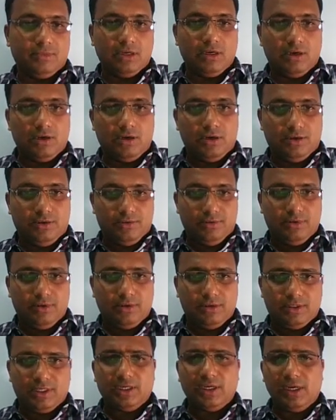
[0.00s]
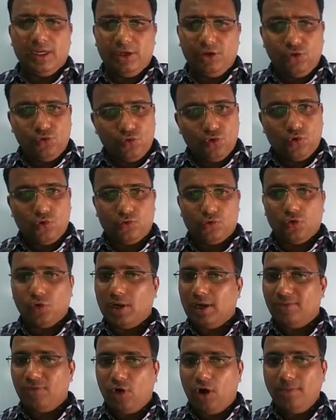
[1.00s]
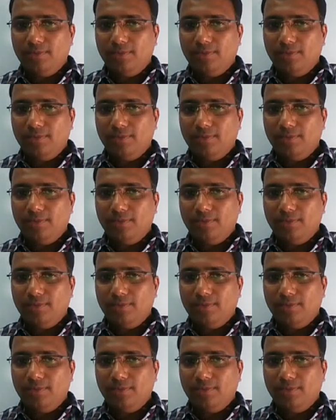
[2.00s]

So generally